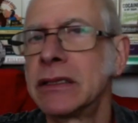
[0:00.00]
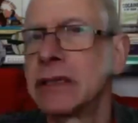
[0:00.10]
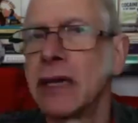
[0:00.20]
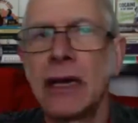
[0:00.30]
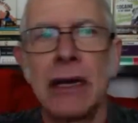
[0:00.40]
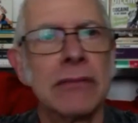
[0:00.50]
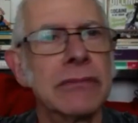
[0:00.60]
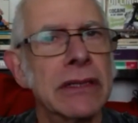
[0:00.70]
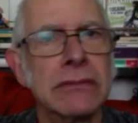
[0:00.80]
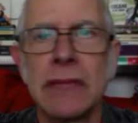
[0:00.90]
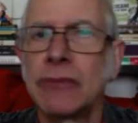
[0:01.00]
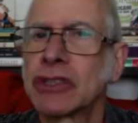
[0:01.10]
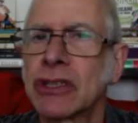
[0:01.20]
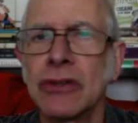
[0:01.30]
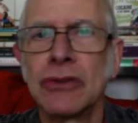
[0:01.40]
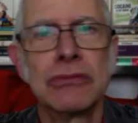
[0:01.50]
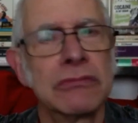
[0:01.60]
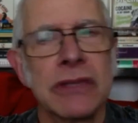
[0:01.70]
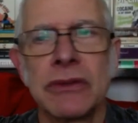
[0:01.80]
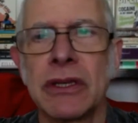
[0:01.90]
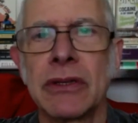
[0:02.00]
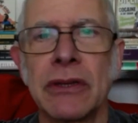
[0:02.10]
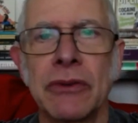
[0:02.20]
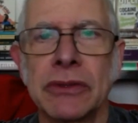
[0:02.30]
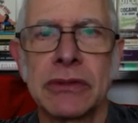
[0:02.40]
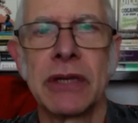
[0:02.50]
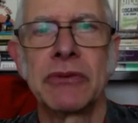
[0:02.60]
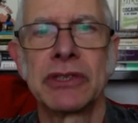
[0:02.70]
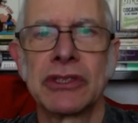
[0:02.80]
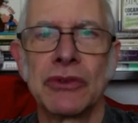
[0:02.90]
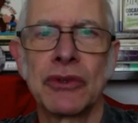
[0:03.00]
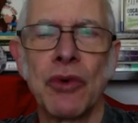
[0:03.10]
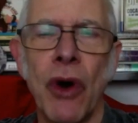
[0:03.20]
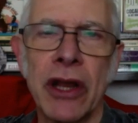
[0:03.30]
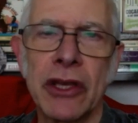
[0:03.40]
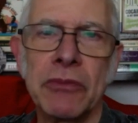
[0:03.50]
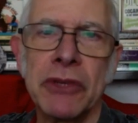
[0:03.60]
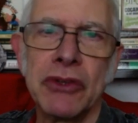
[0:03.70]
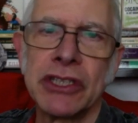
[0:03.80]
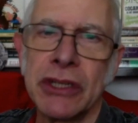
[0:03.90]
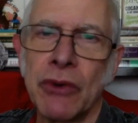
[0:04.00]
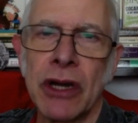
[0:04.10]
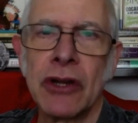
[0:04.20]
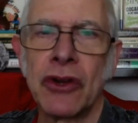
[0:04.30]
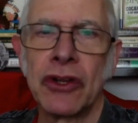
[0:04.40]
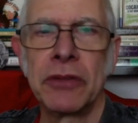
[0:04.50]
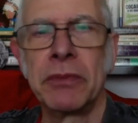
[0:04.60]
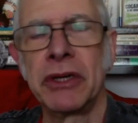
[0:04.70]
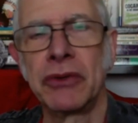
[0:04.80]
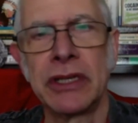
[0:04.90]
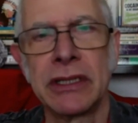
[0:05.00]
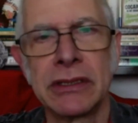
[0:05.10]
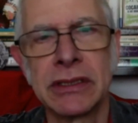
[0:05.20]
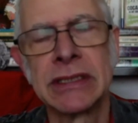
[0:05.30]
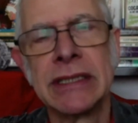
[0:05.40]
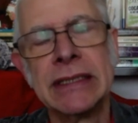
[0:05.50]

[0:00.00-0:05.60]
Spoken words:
it was cool. It was sort of quite a community. Quite a lot of the buildings,